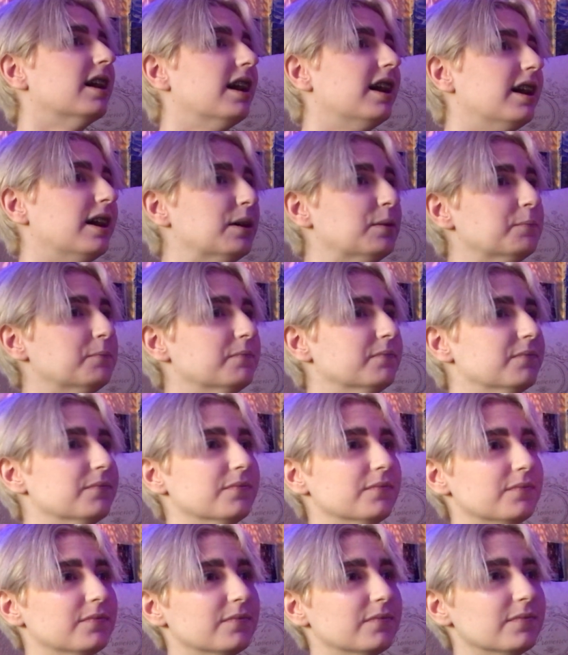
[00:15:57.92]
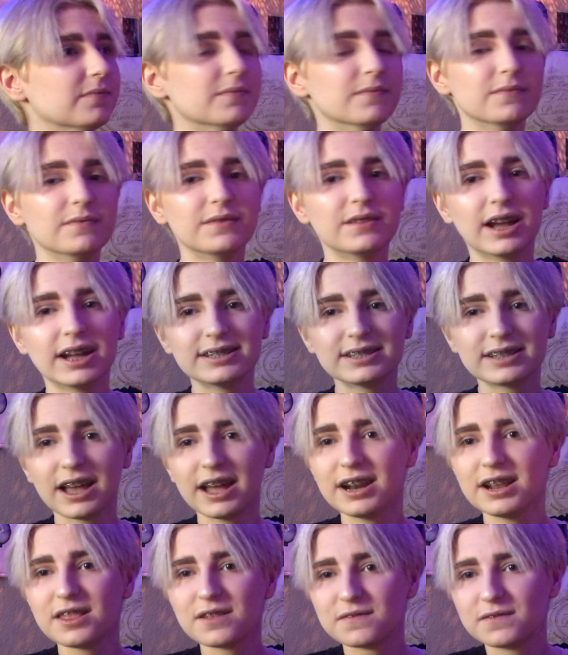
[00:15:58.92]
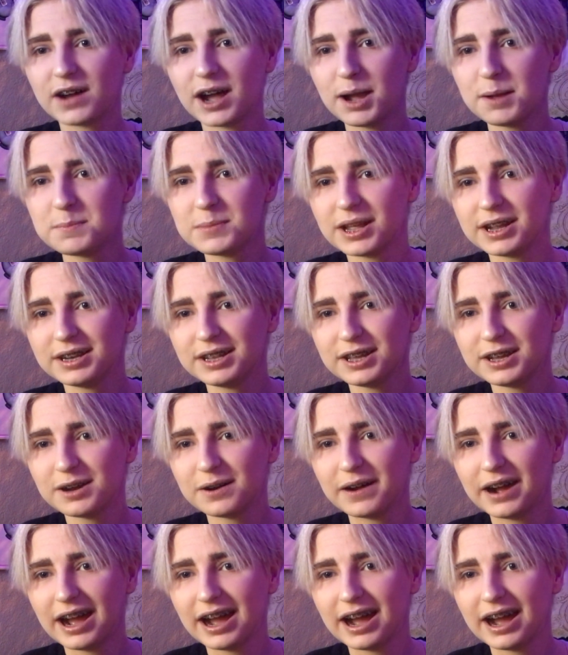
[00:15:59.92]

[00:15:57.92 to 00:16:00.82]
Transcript: um, that's kind of the vibe that Nico